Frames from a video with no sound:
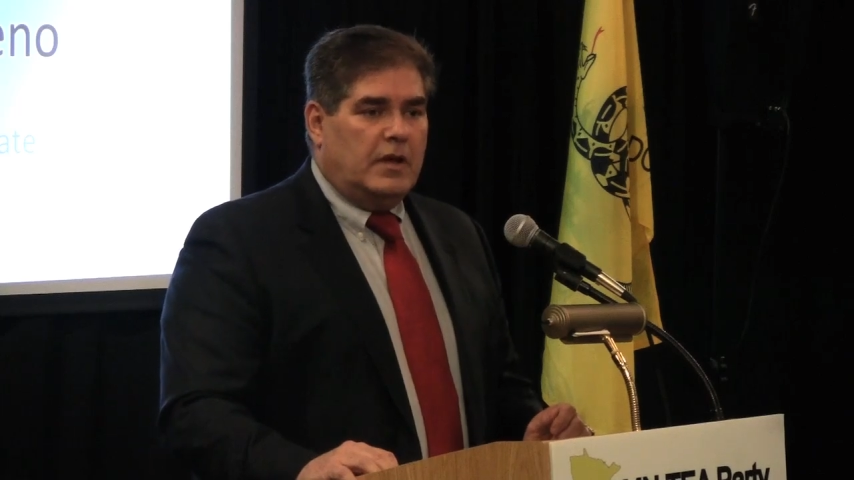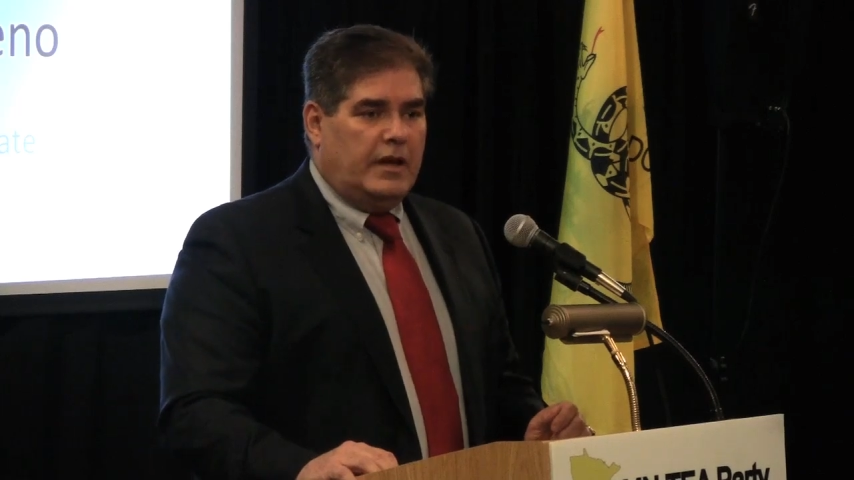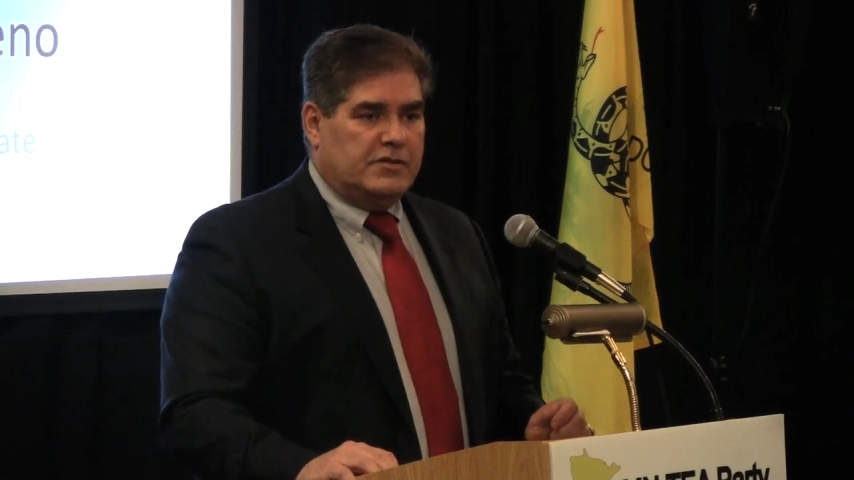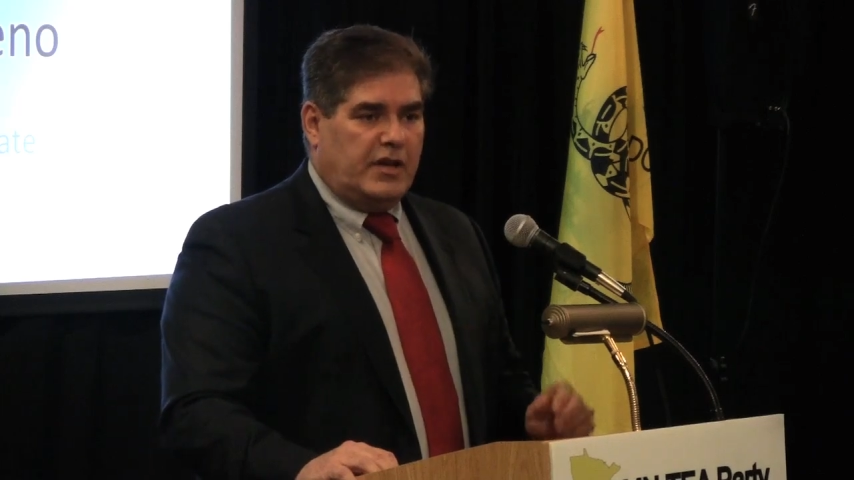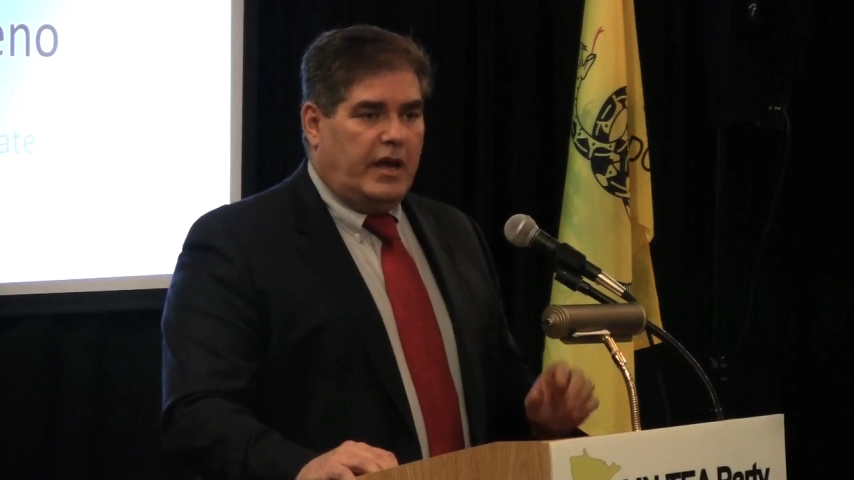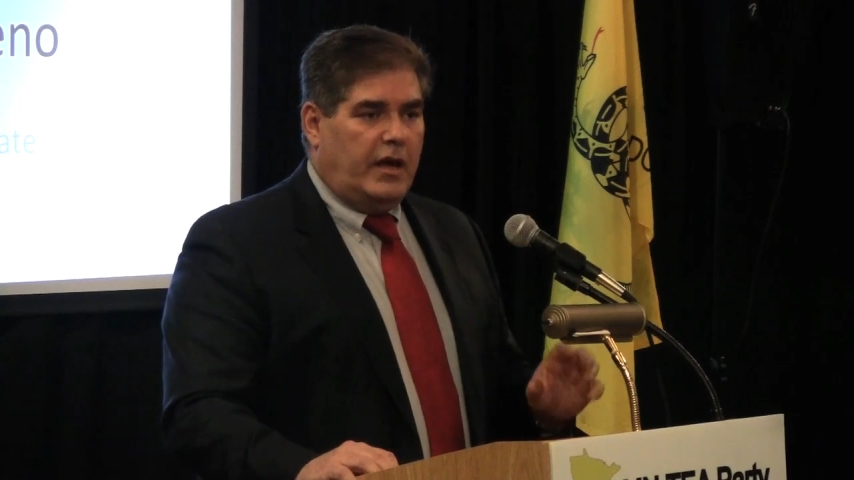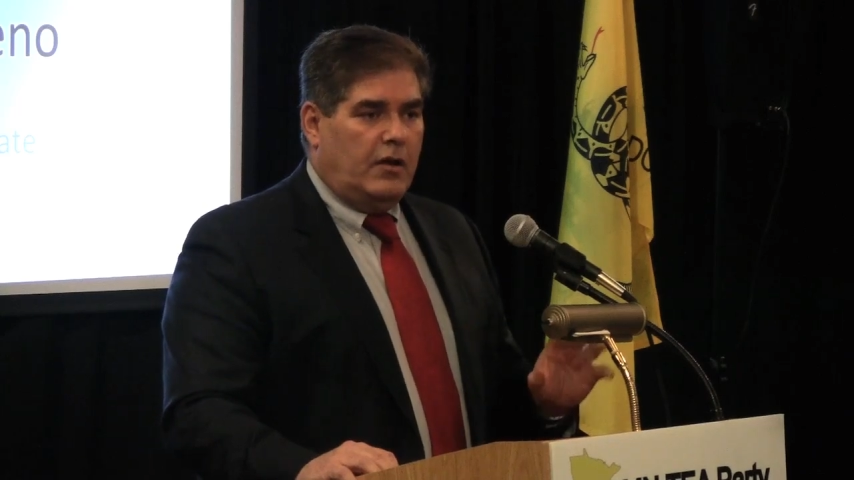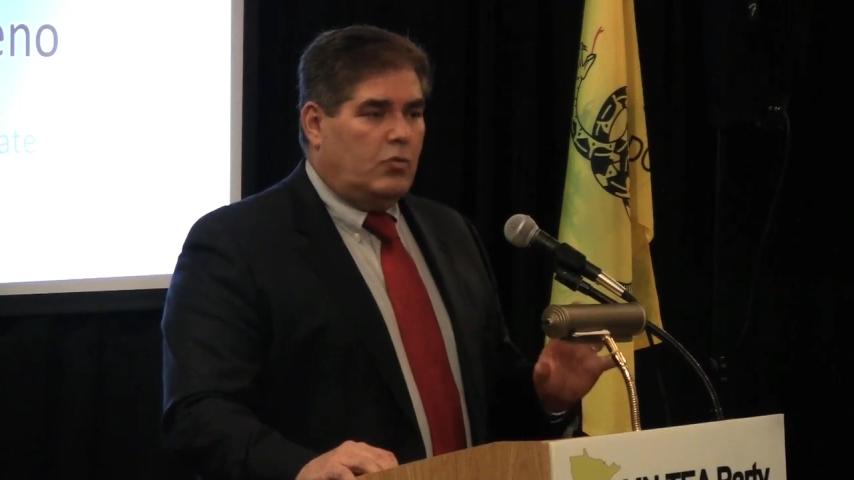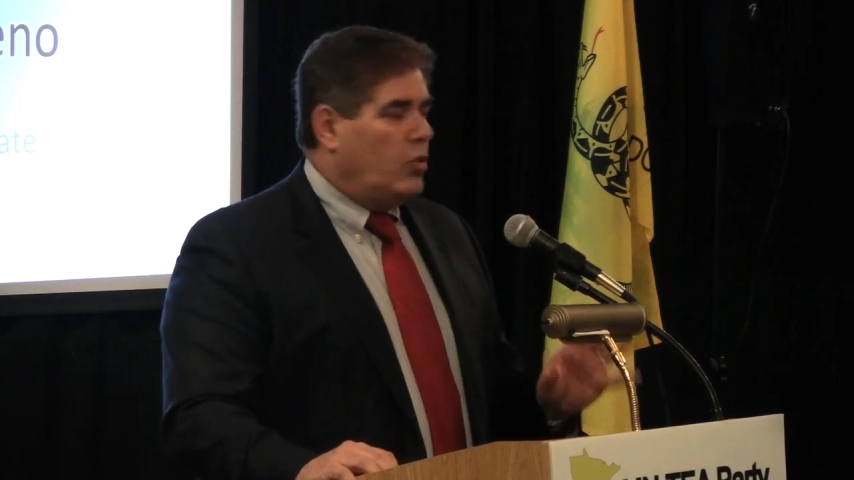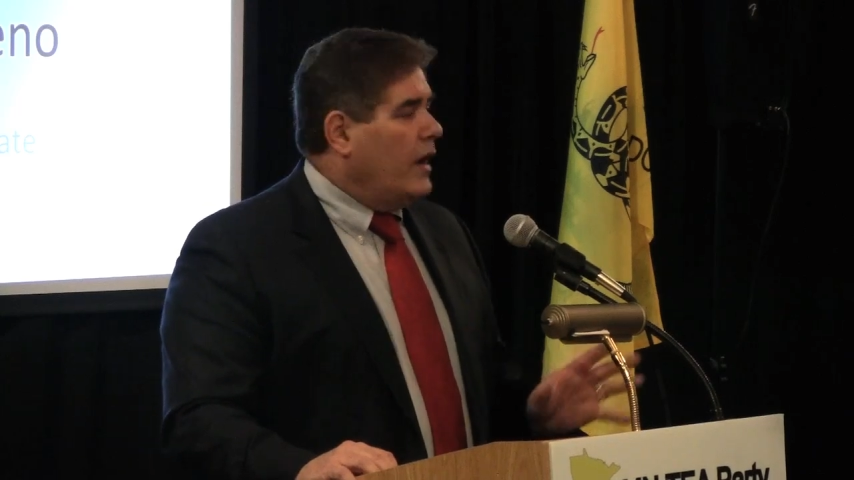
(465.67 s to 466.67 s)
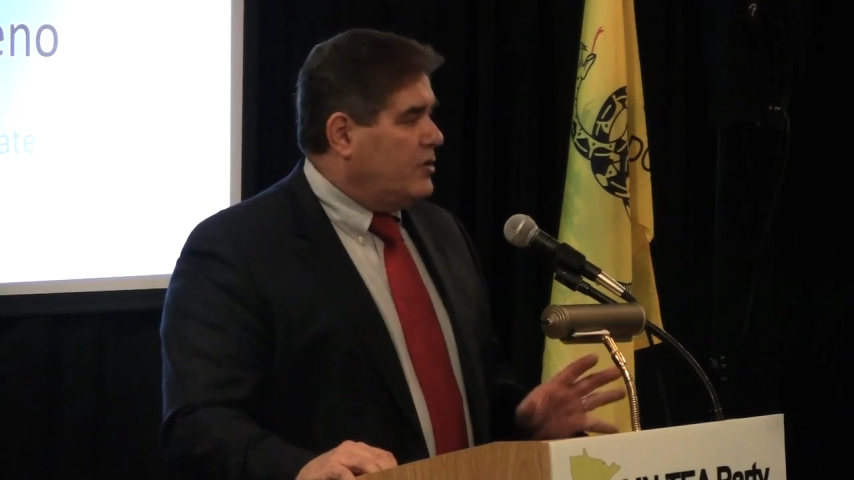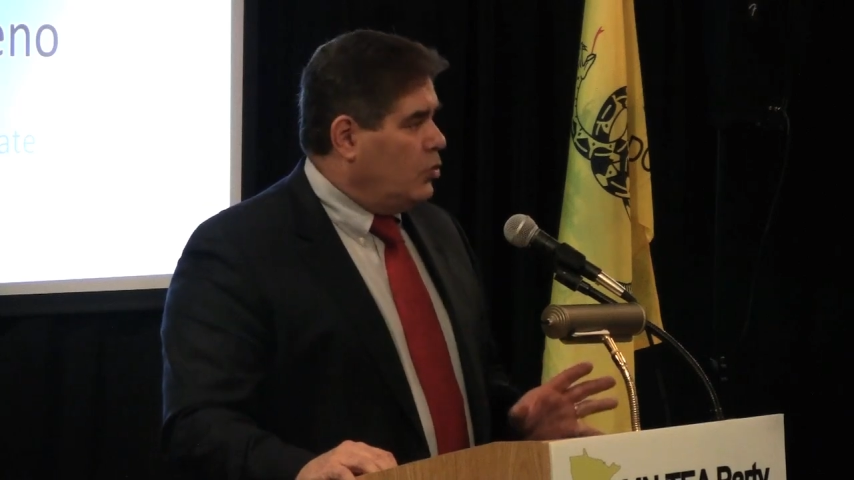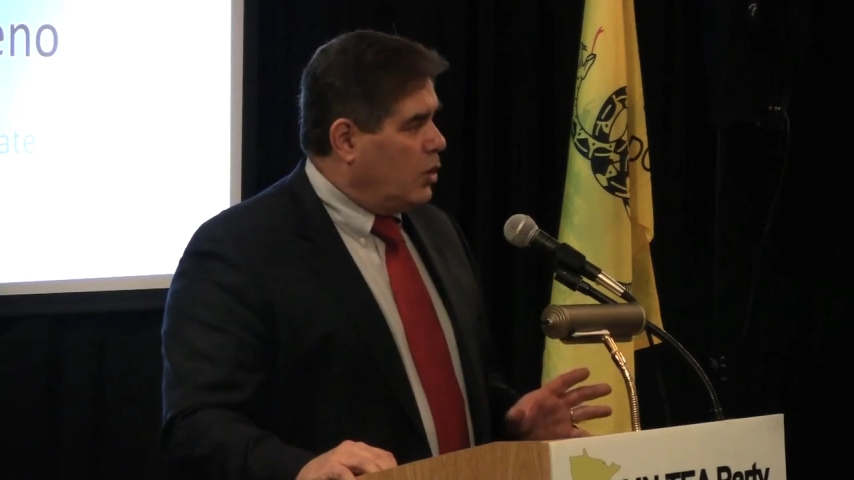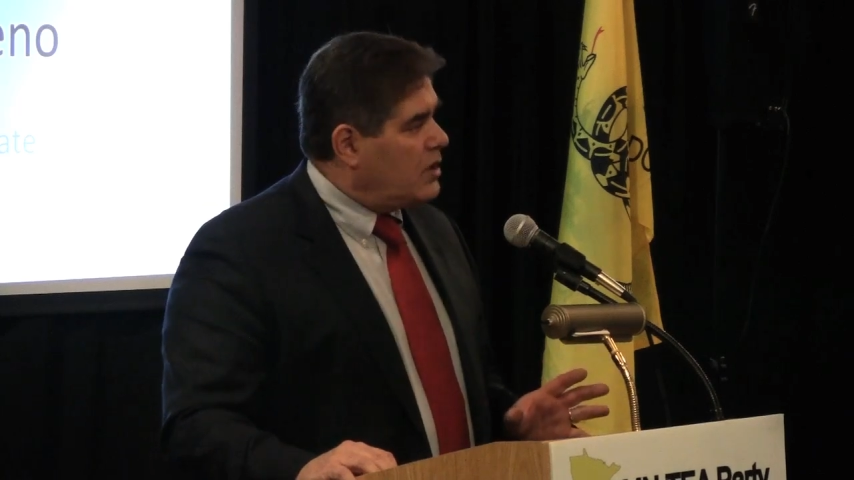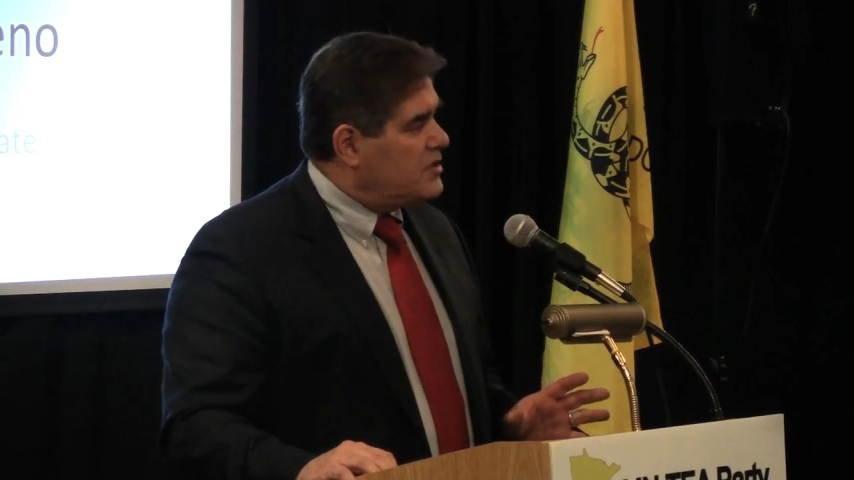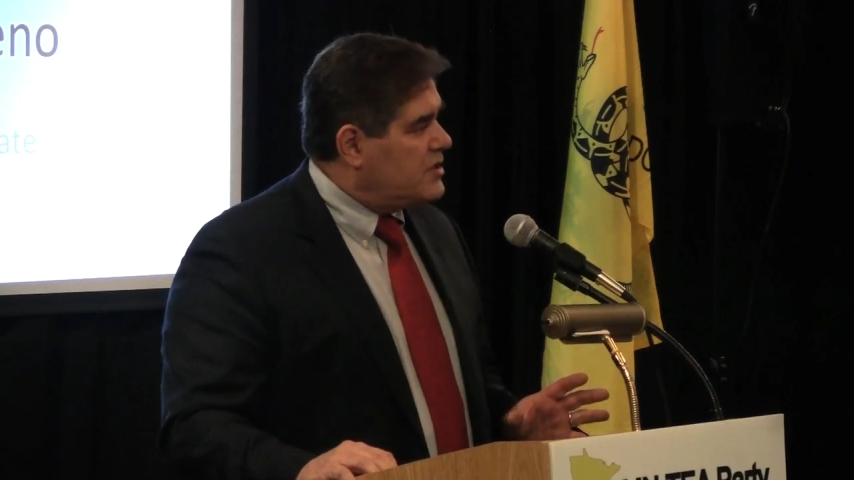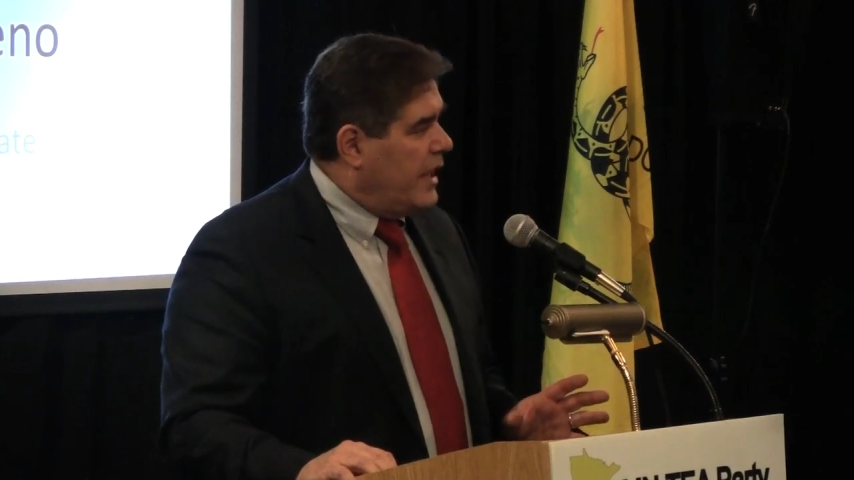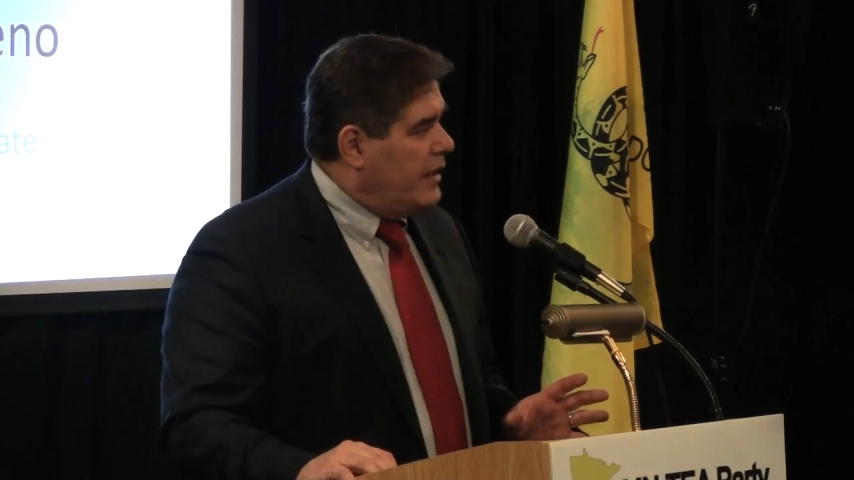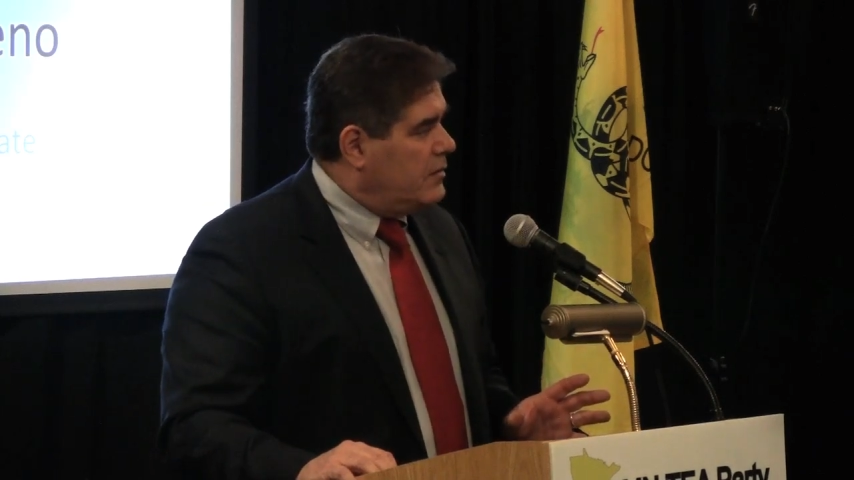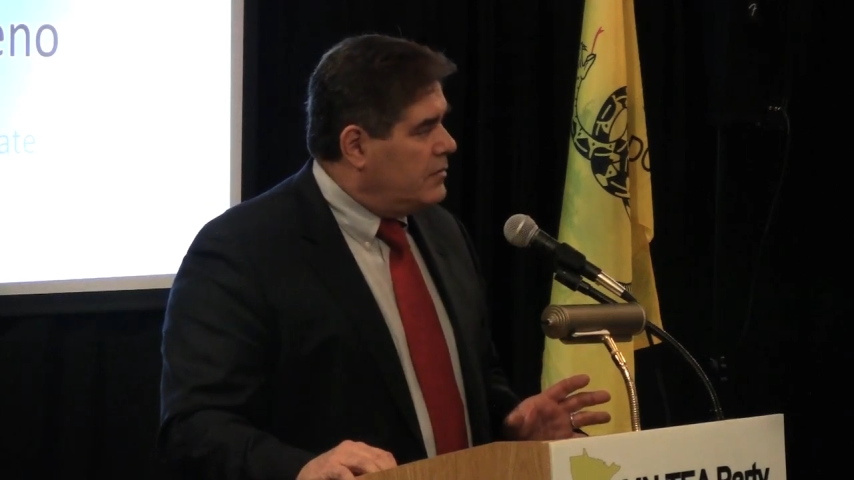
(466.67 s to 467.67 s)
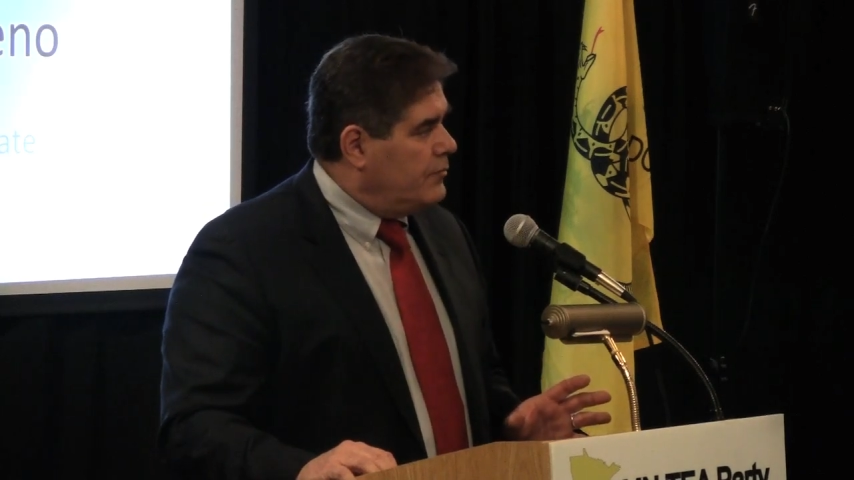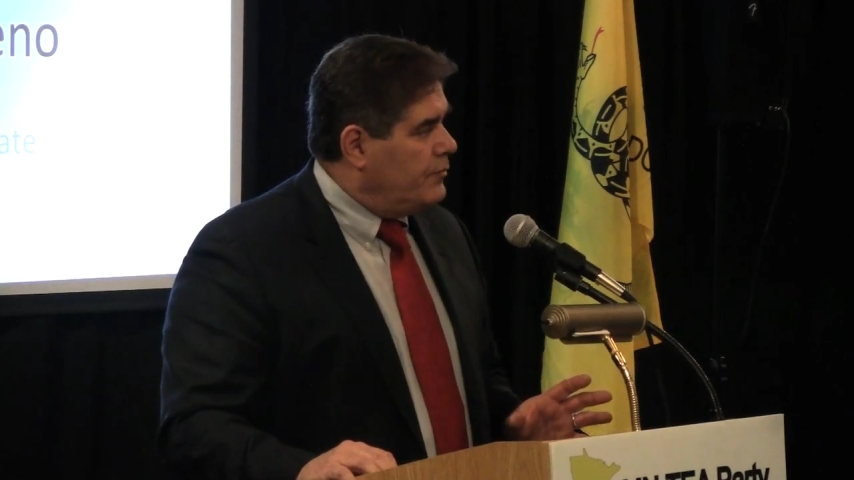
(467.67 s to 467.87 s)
is a right-to-work state.